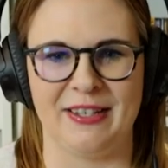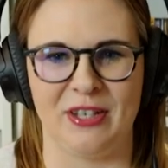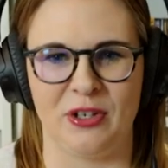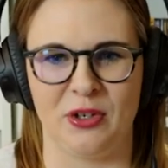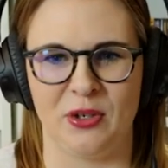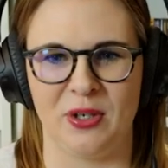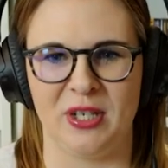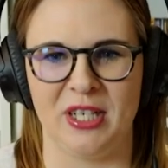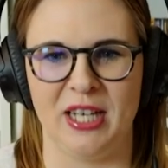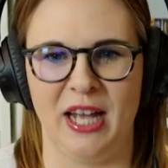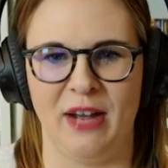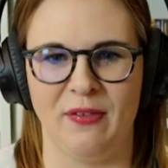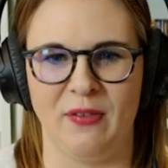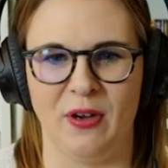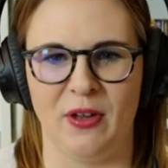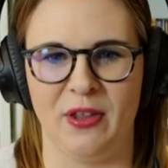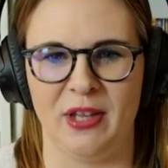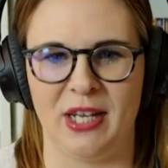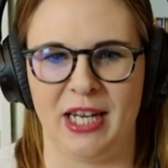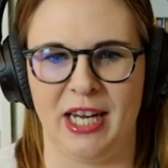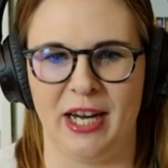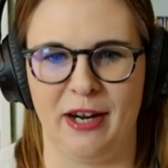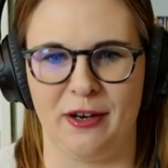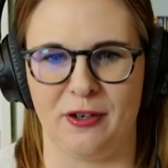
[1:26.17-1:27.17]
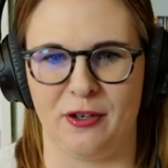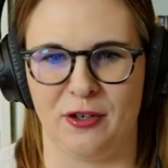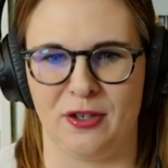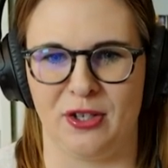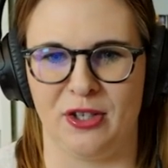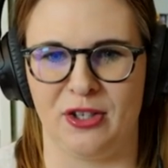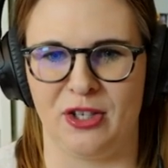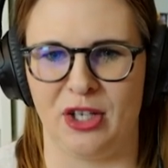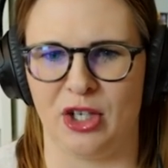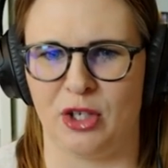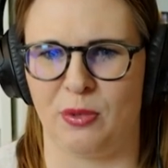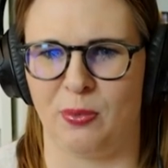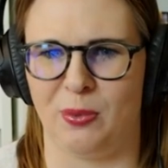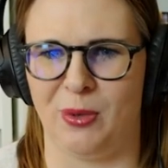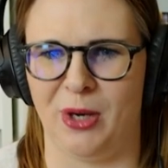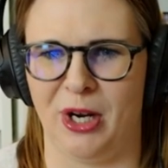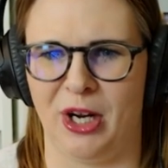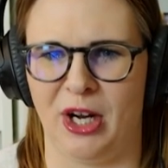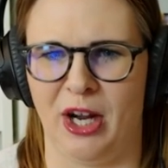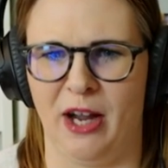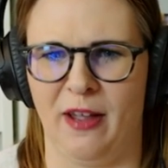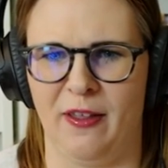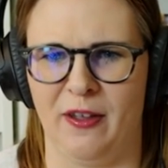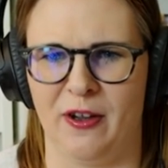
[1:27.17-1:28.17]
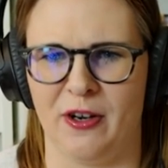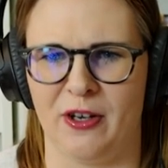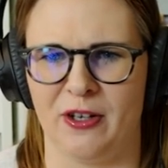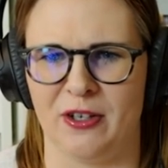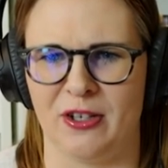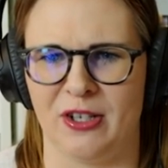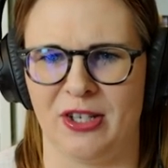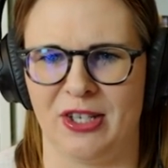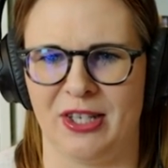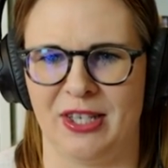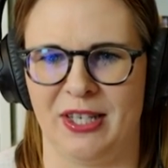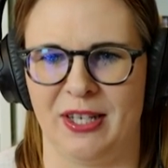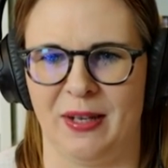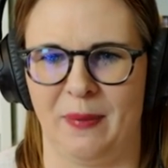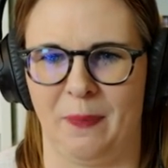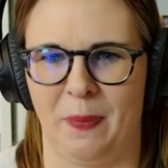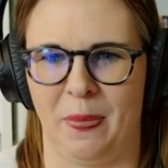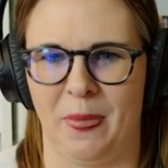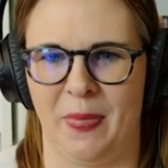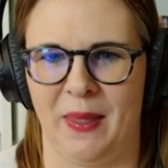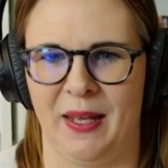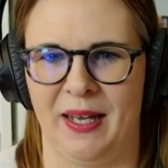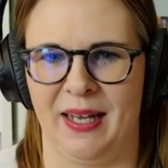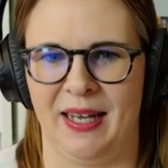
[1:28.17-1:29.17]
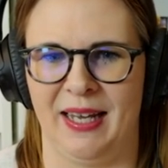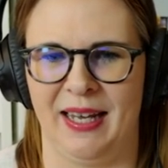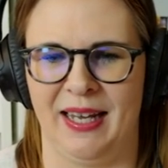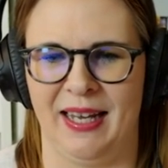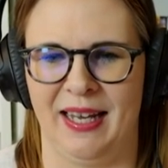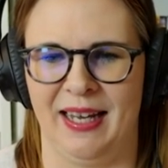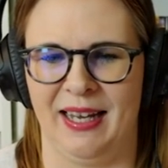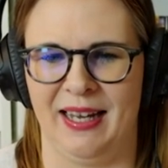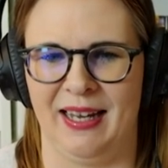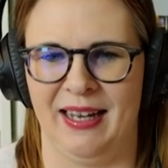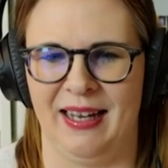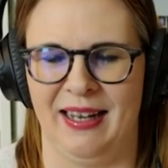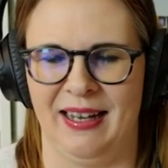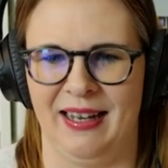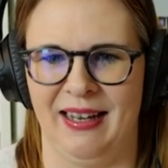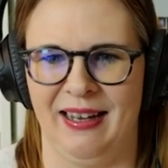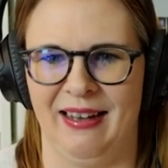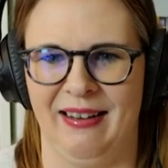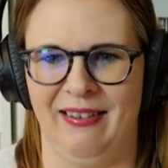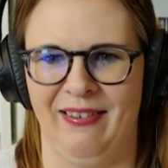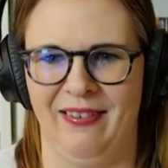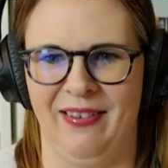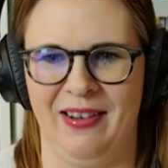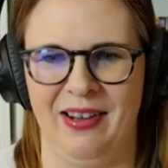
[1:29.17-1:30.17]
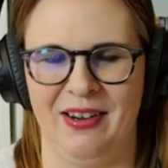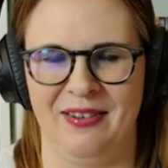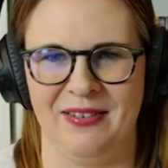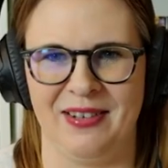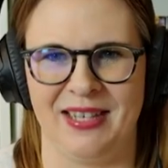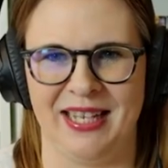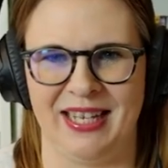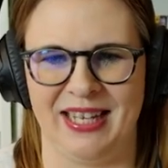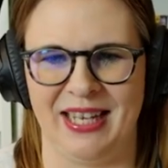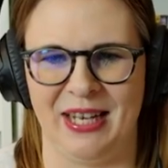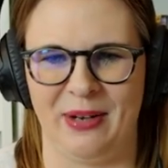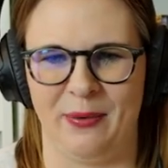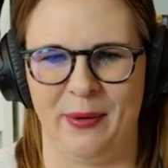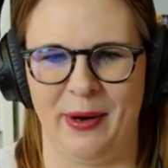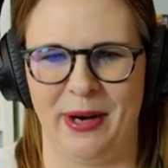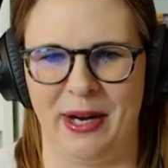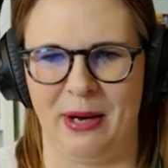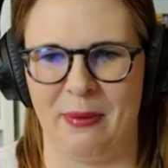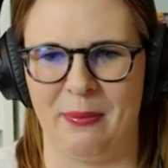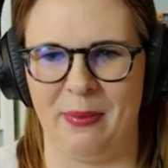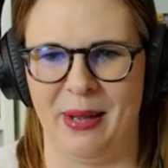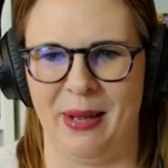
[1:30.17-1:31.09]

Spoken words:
it's interesting to have all the characters in such bright colors. Why was that kid wearing a